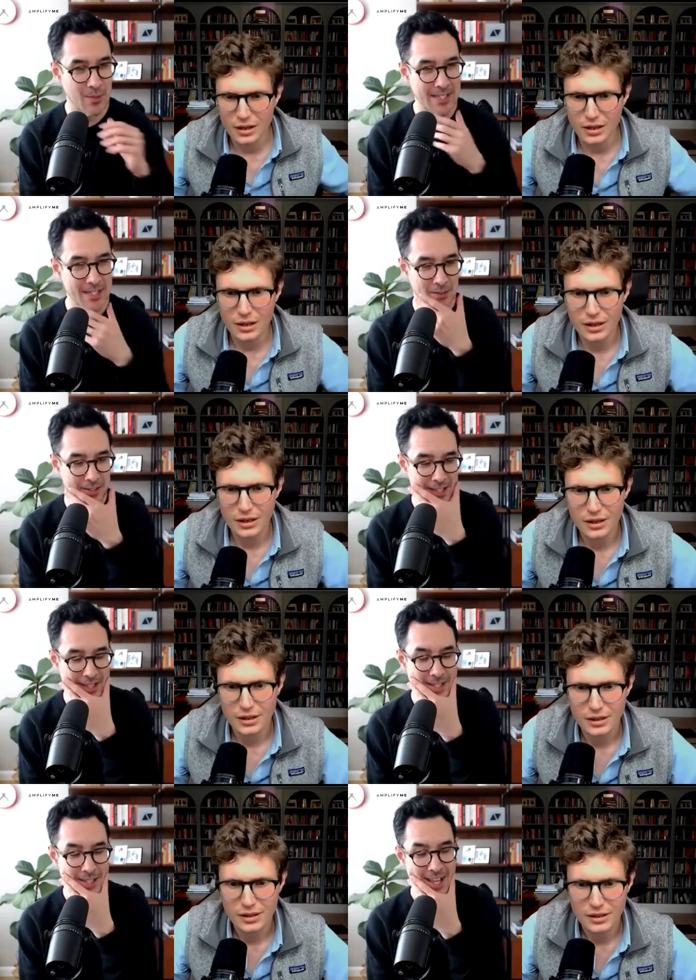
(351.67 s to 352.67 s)
Speaker 1: we did on
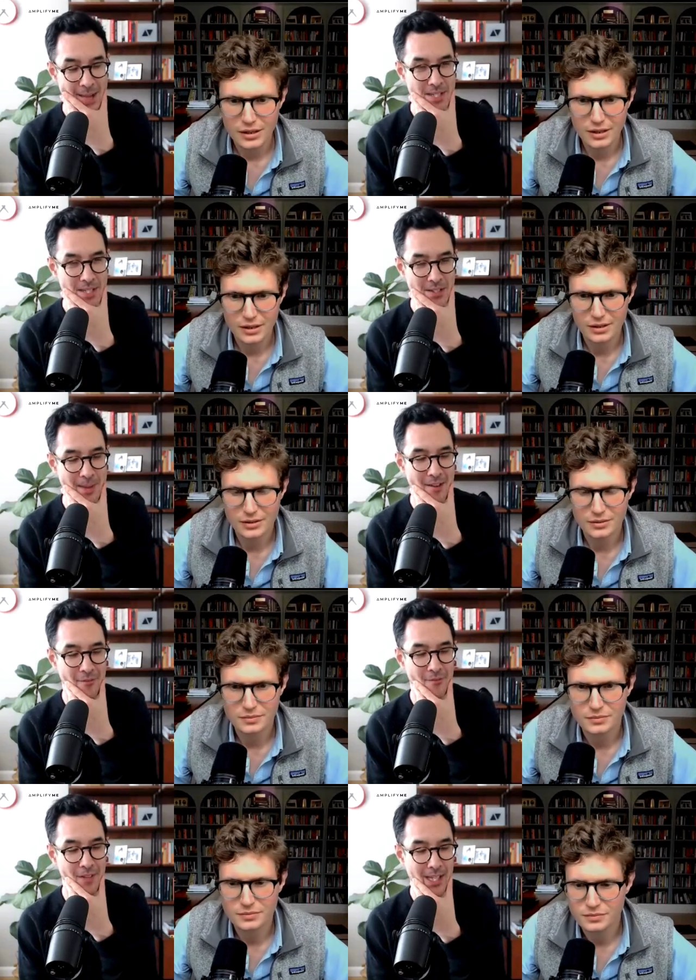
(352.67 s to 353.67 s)
the episode about
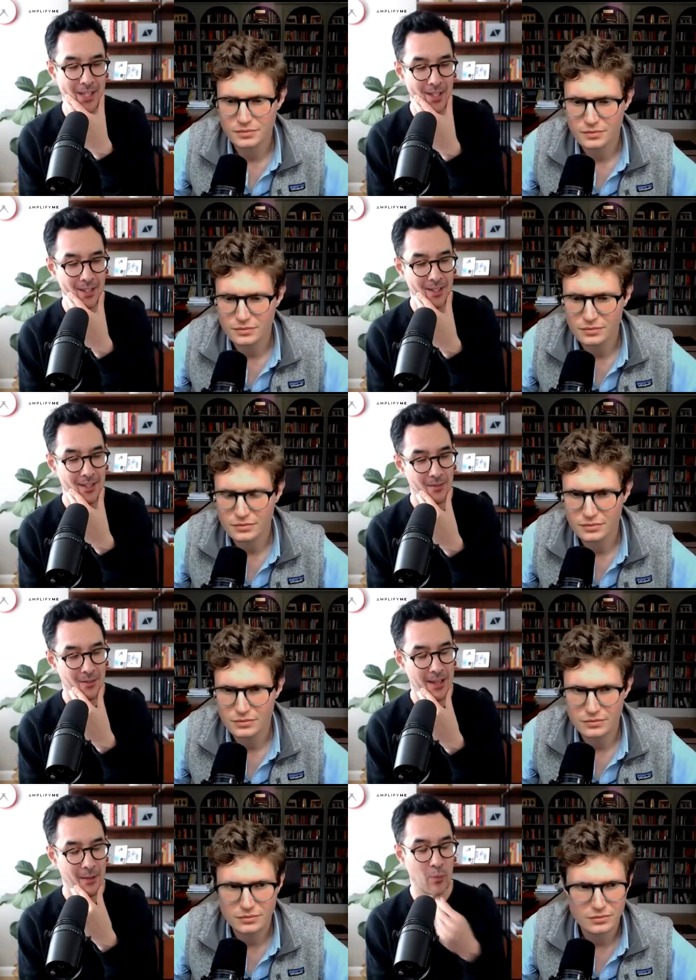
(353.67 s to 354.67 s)
FIG,
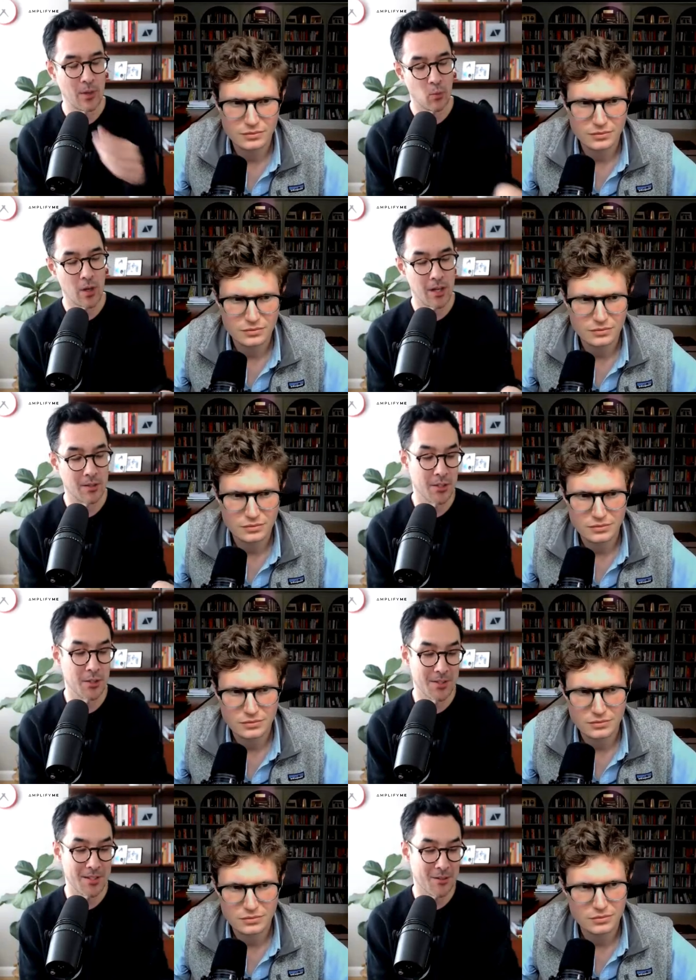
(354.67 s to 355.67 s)
and what I'll
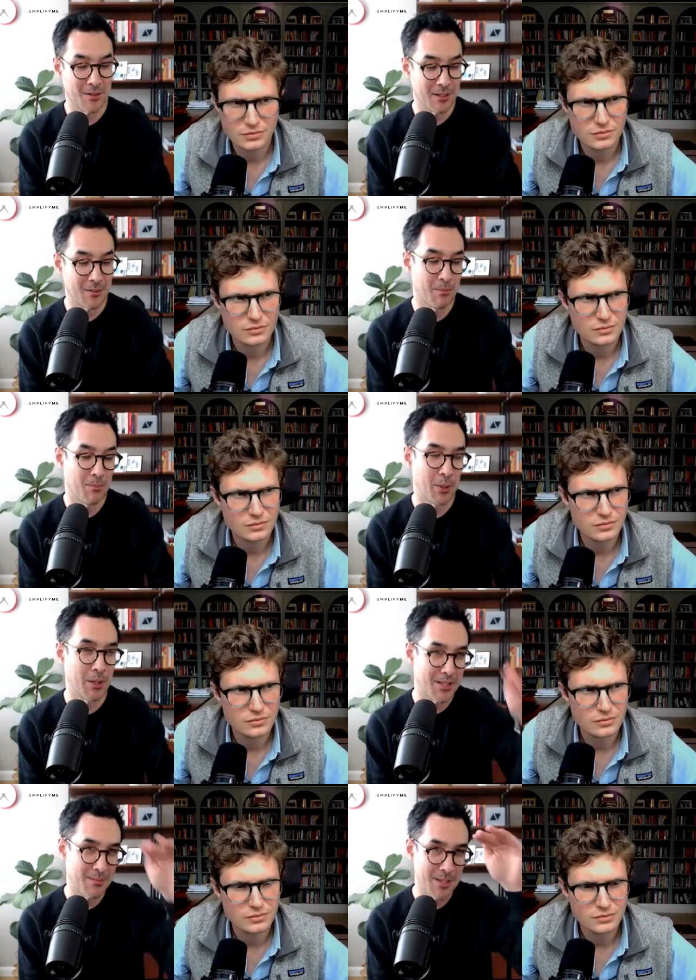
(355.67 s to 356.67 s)
do is I'll, I'll
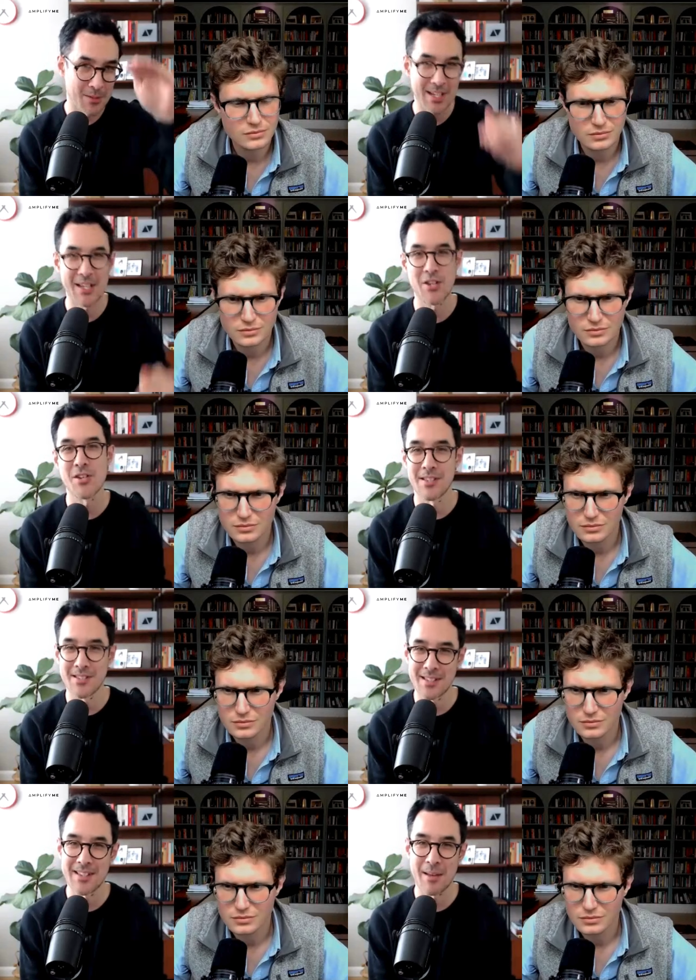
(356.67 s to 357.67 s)
put some
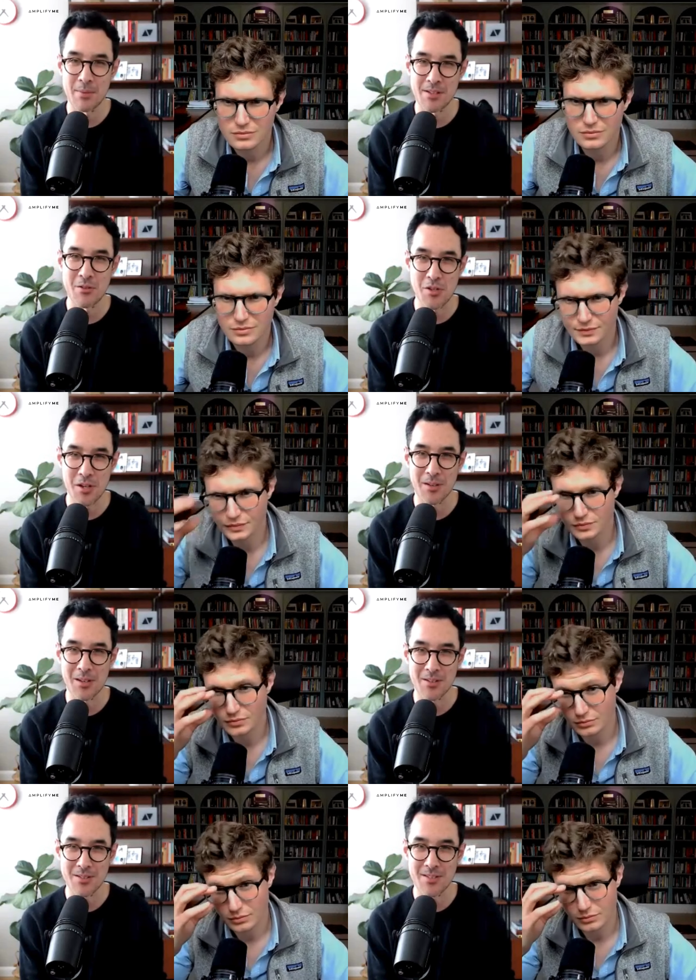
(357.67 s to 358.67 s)
notations in the episode show
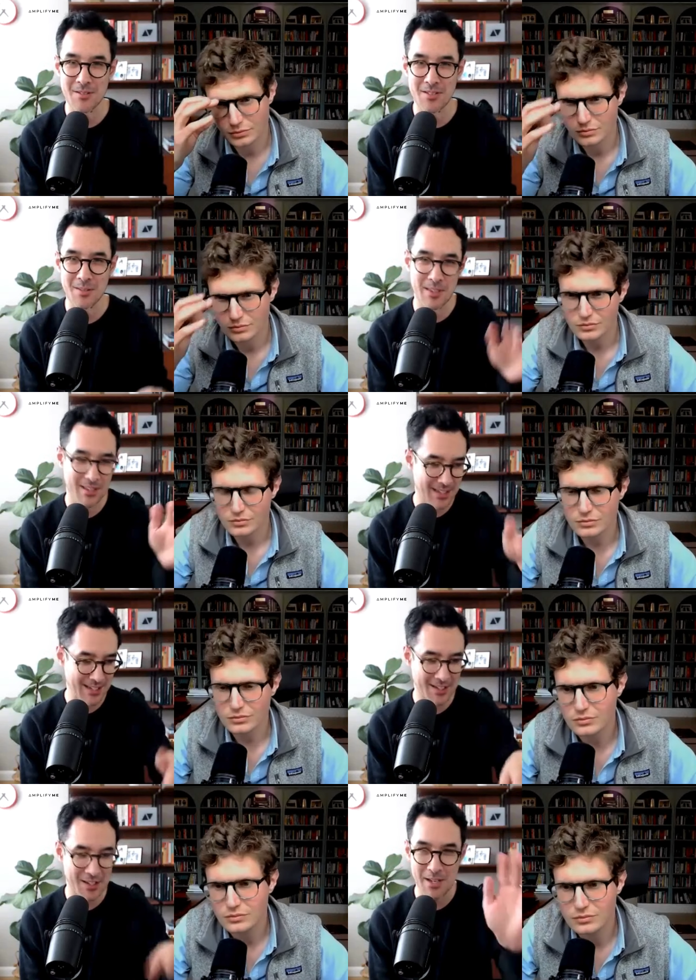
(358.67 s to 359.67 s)
notes of some of the
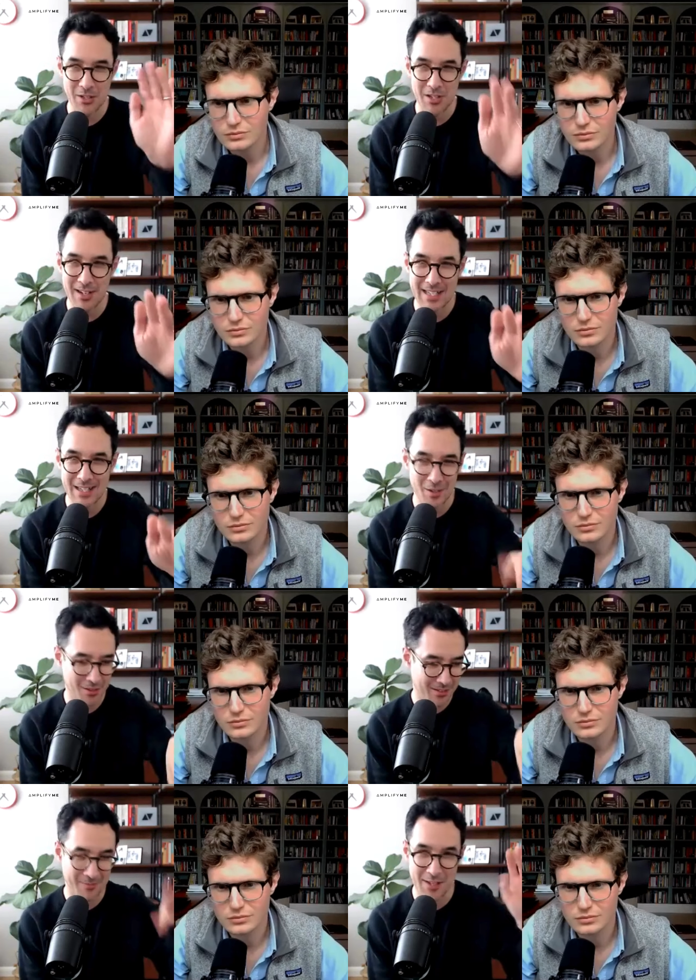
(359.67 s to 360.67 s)
things like you mentioned high
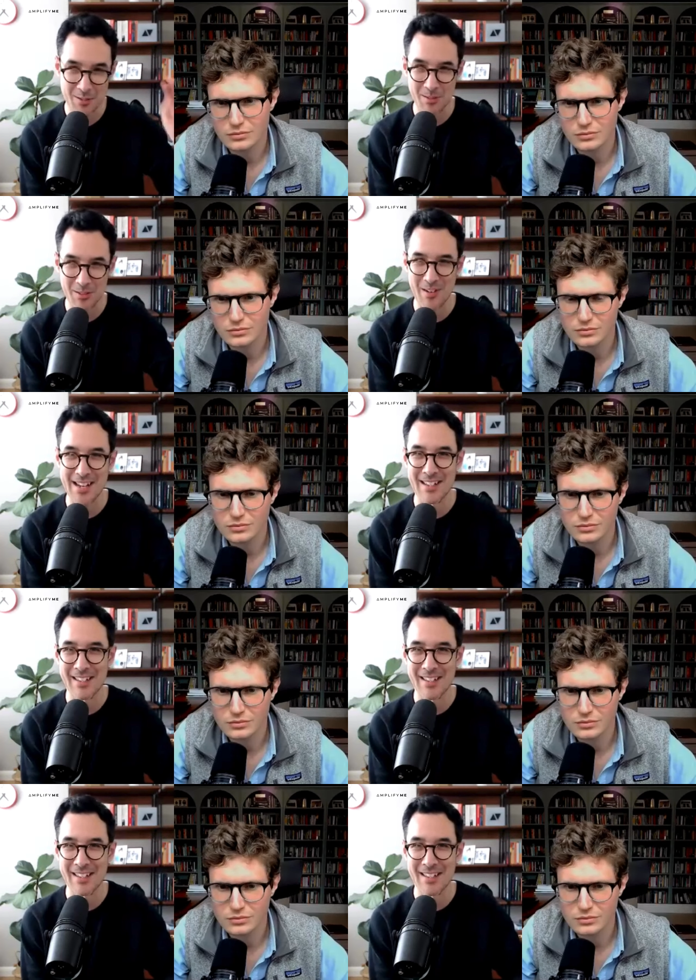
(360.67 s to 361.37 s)
yield, investment grade.